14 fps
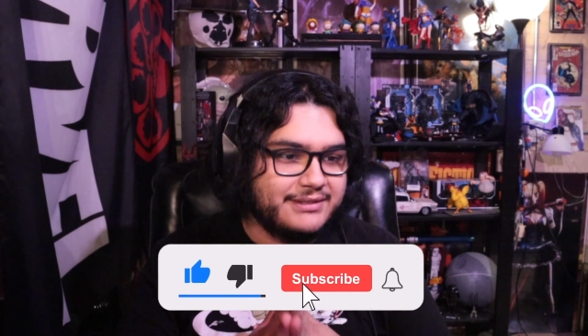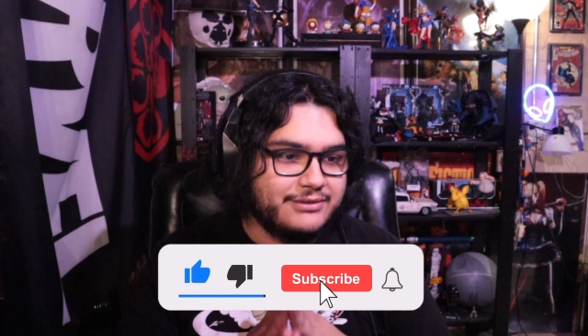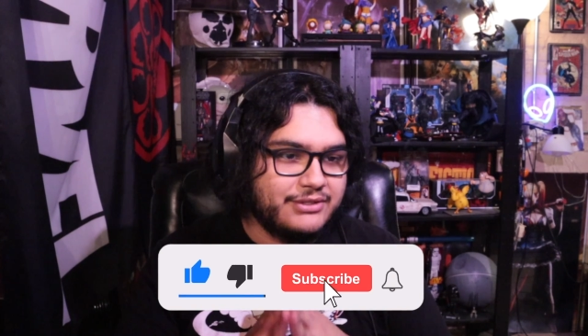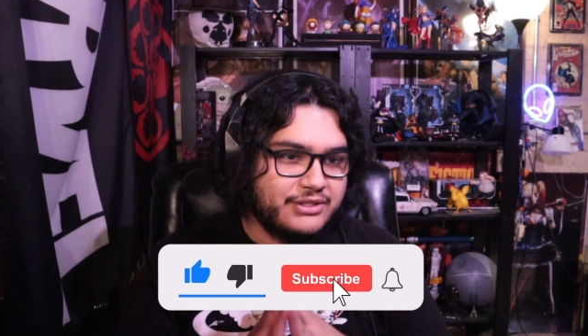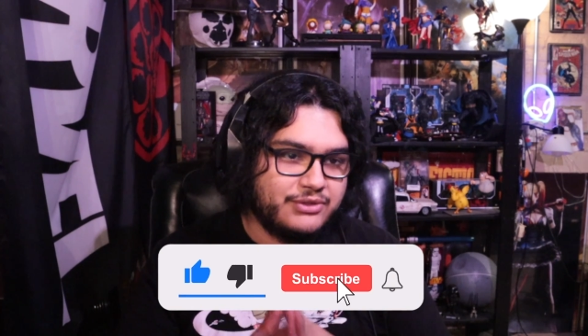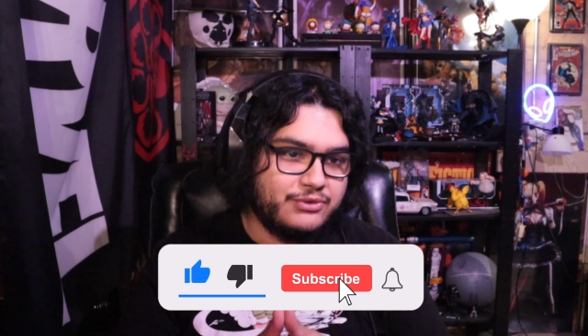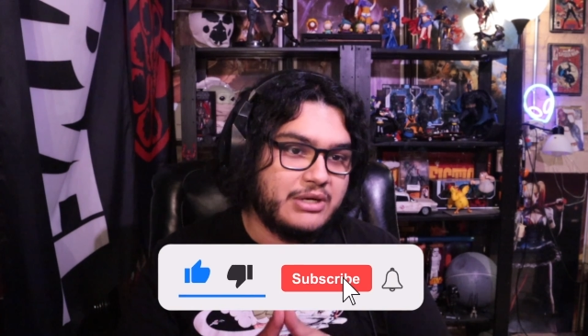
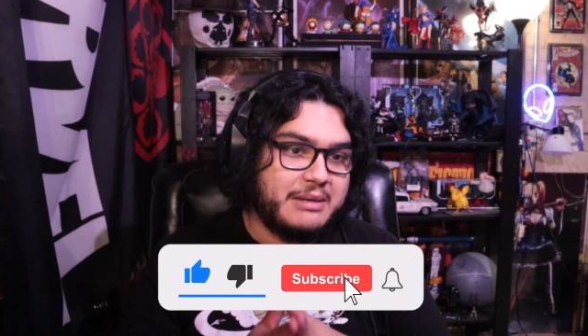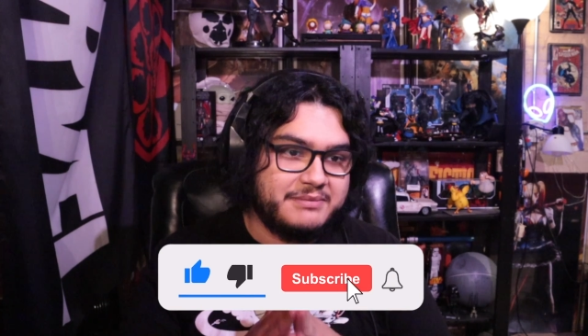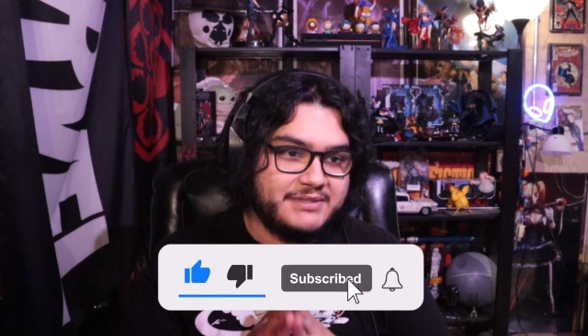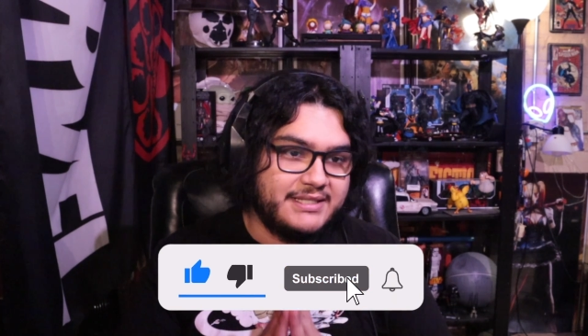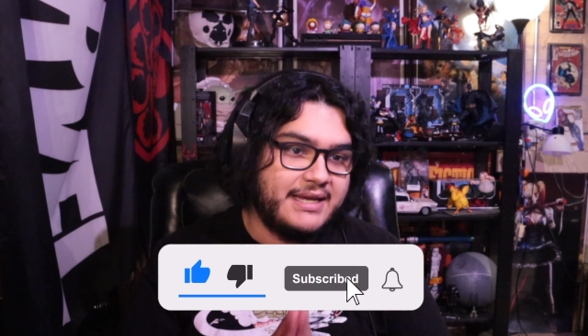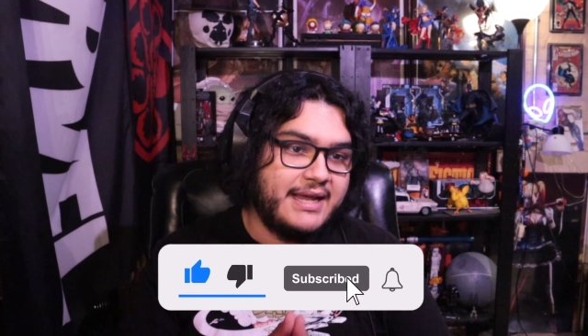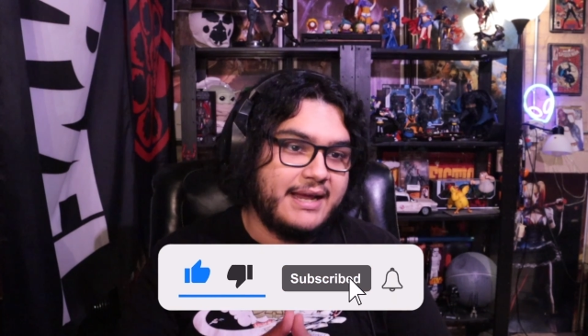
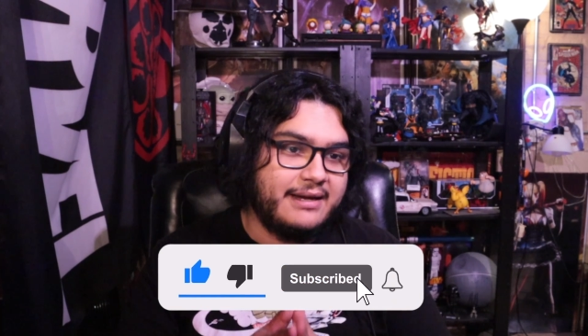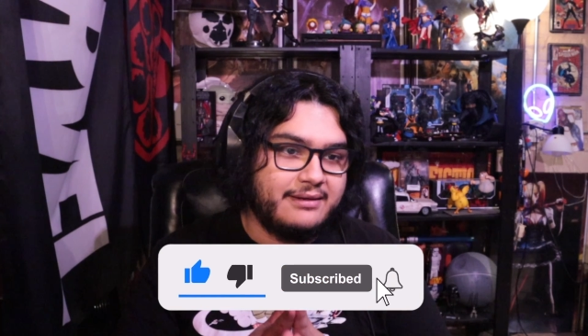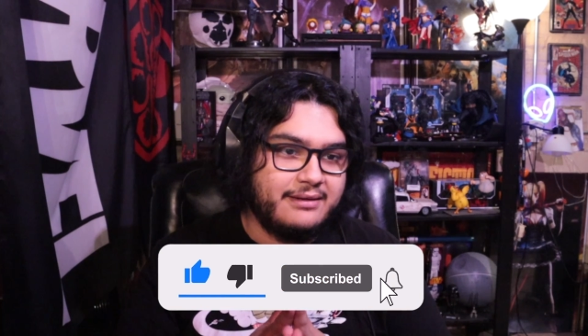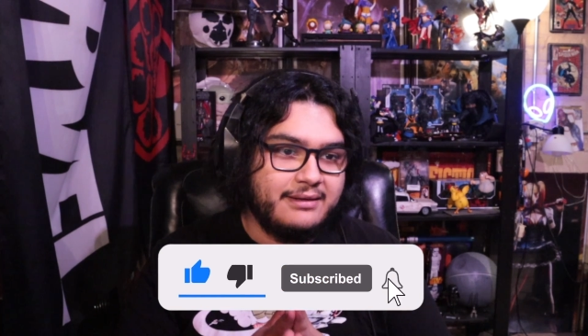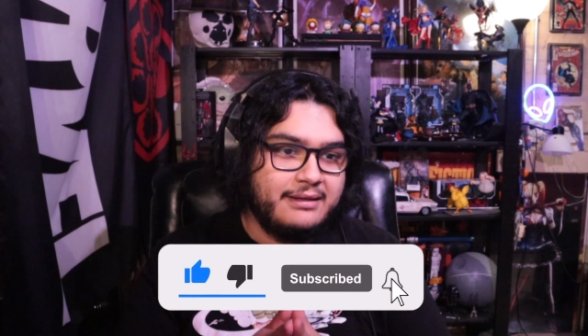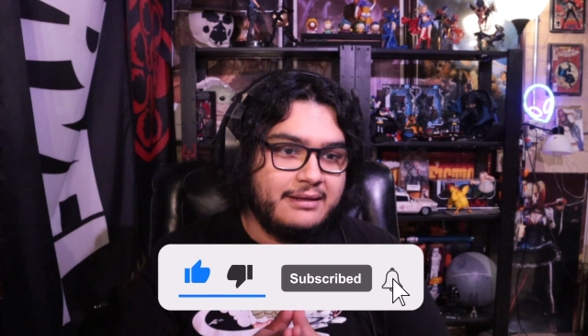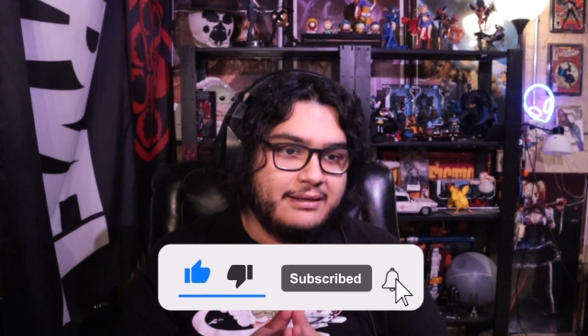dropped today
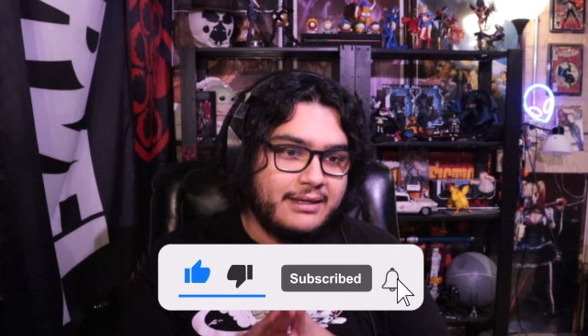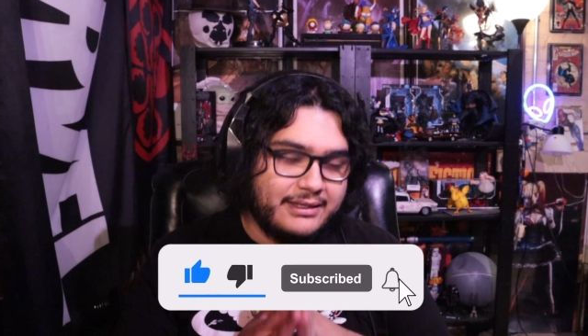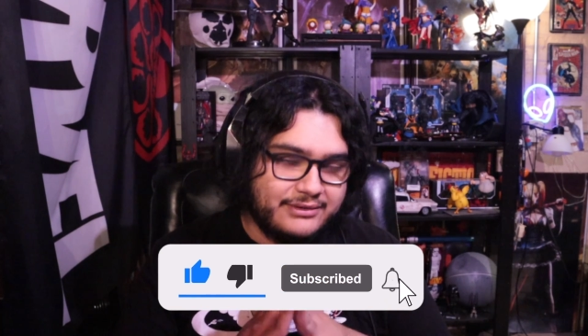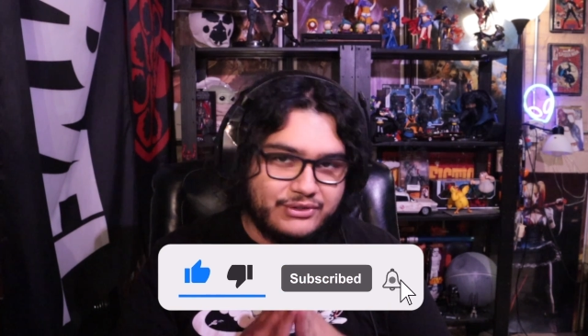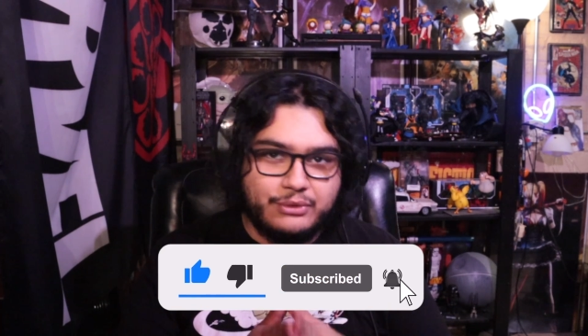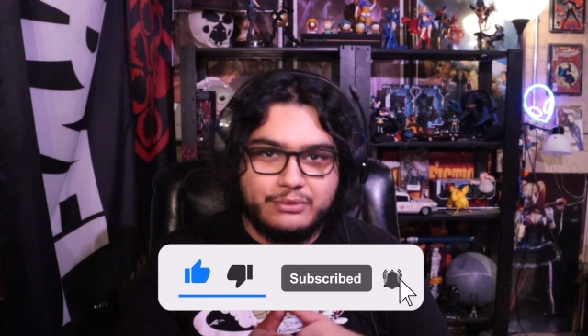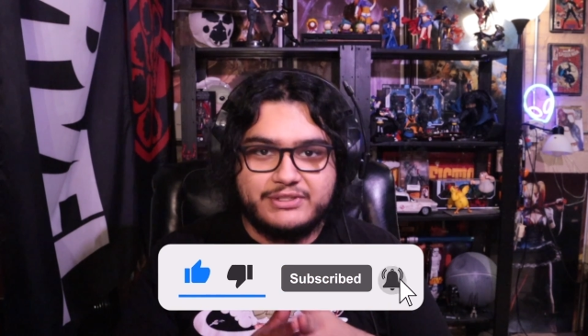
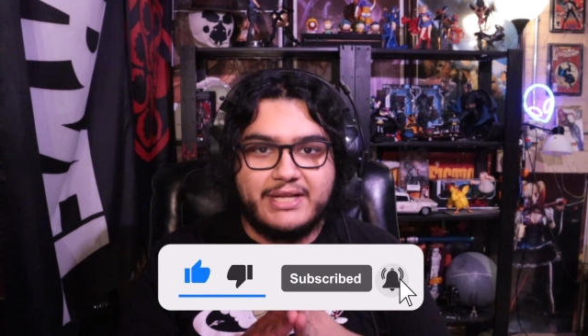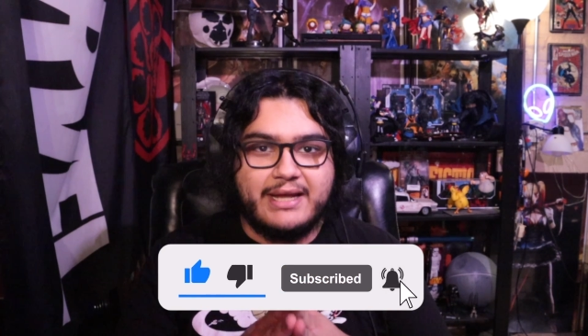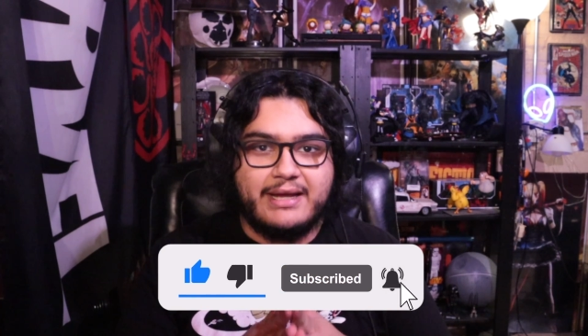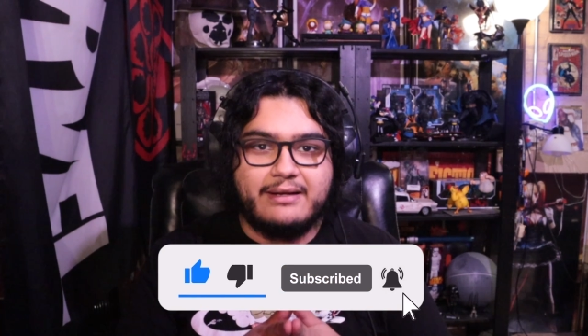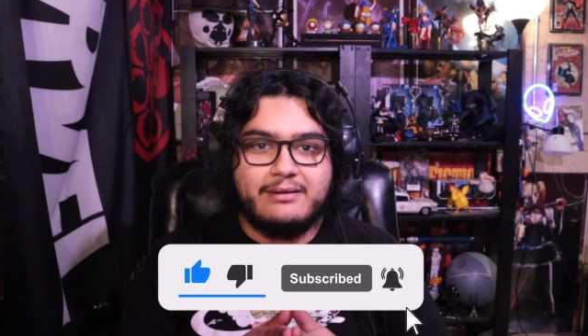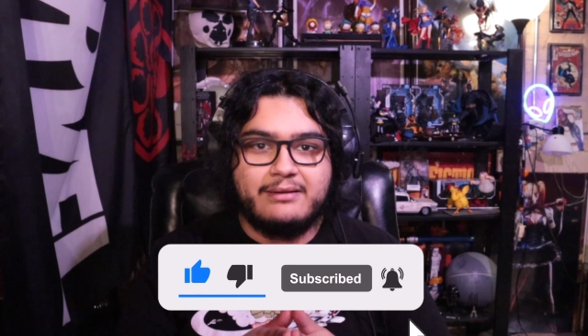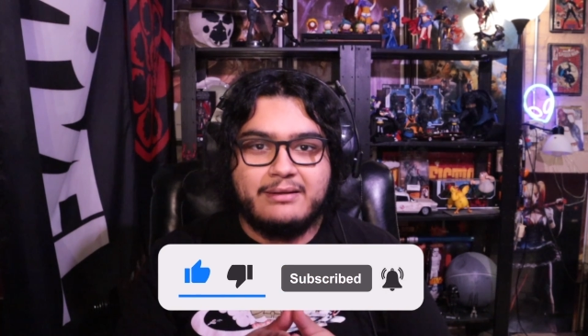on
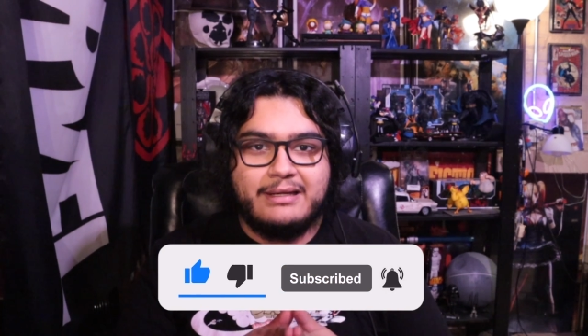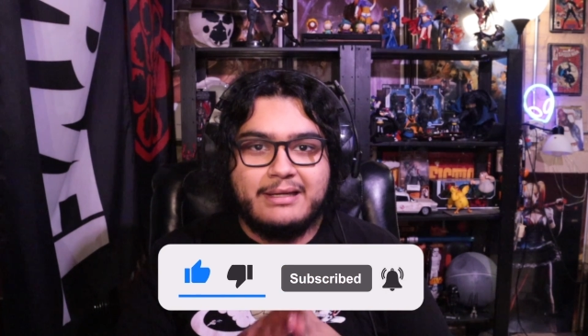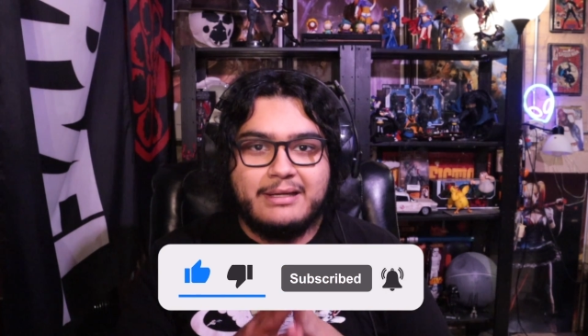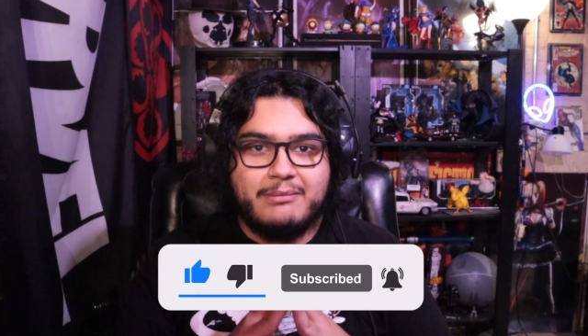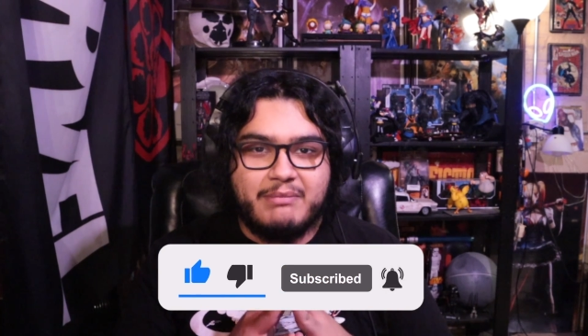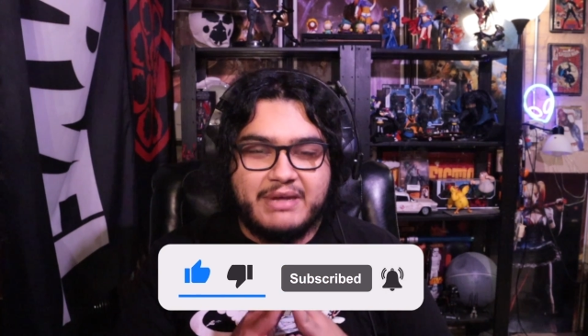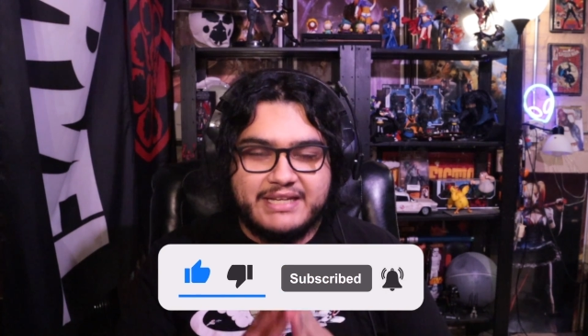Tuesday,
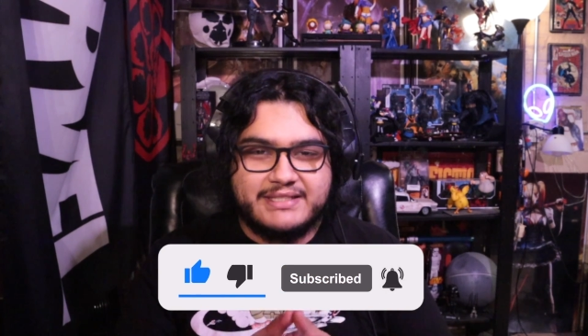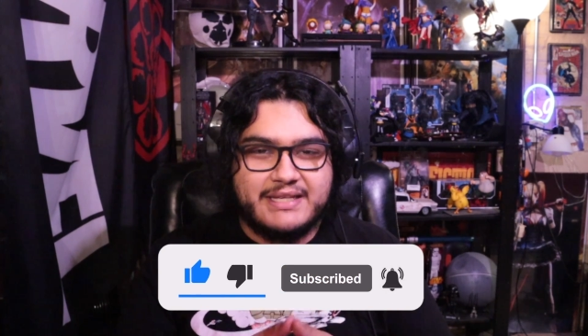May